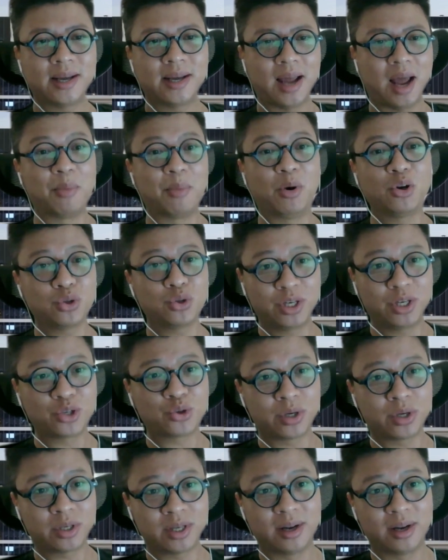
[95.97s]
I'm also
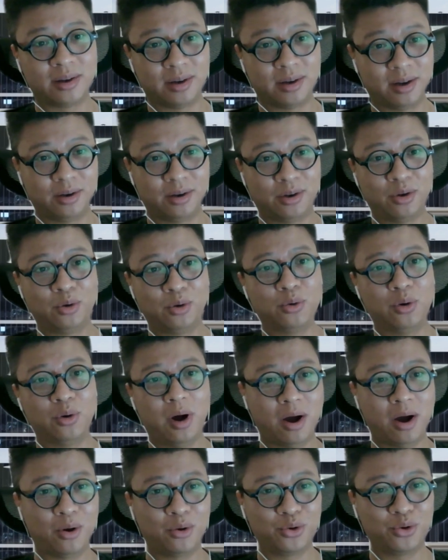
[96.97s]
interested in know
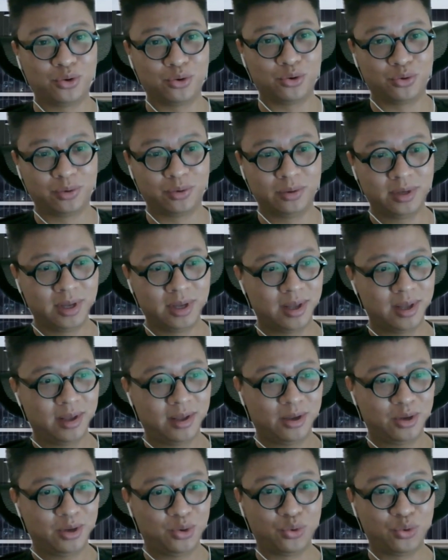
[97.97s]
how you
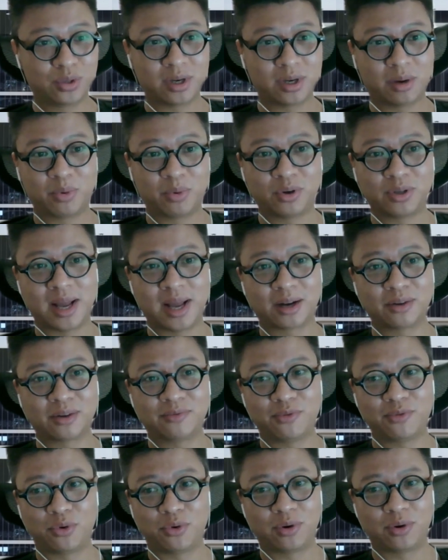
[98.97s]
use our product
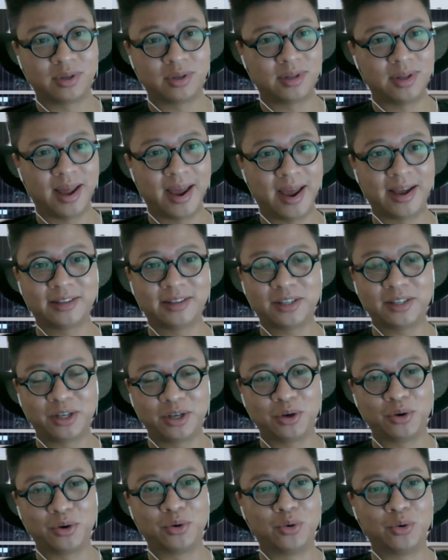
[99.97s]
for
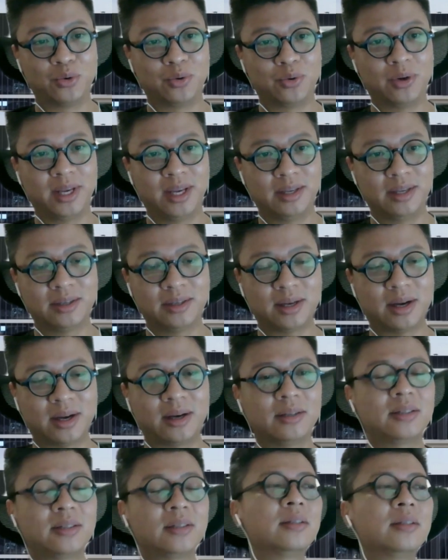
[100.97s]
SEO
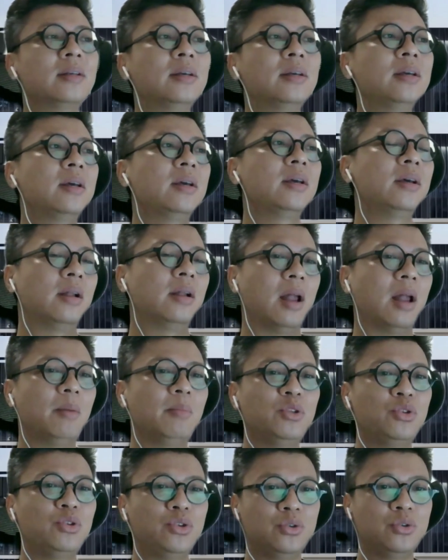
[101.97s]
insight.
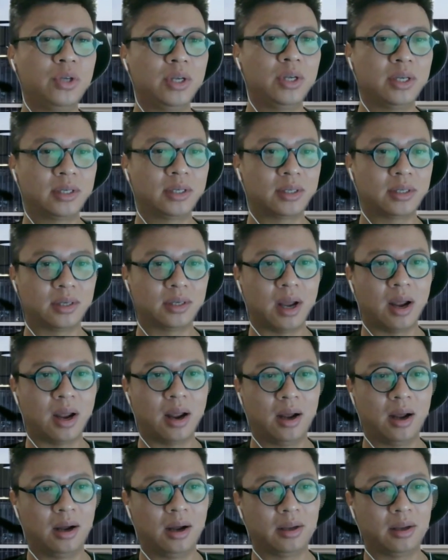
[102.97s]
Number two is
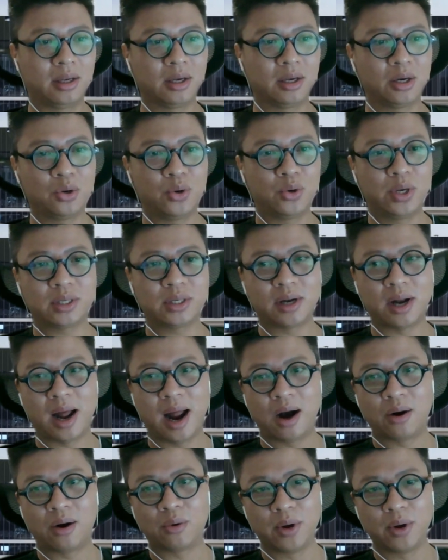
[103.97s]
increase the
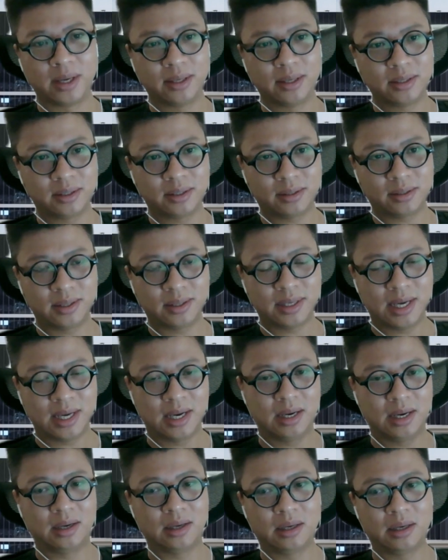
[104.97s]
ROS,
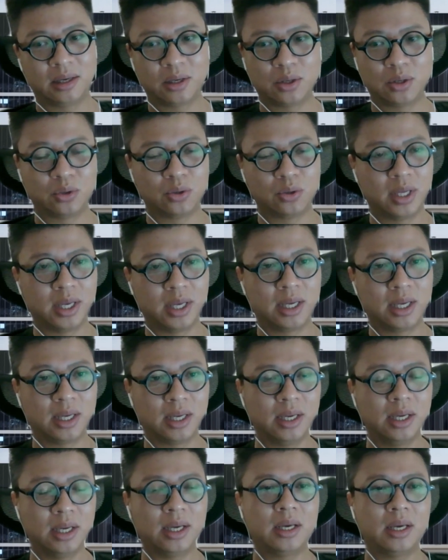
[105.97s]

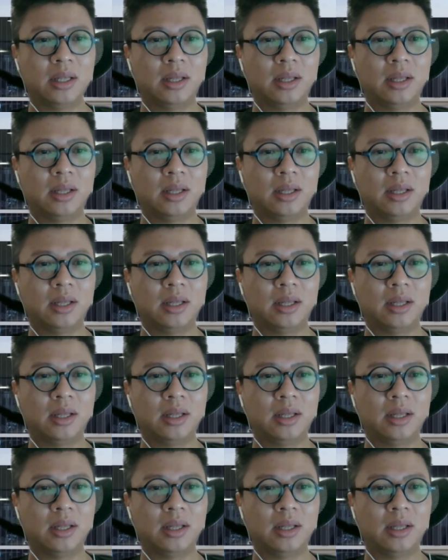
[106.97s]
including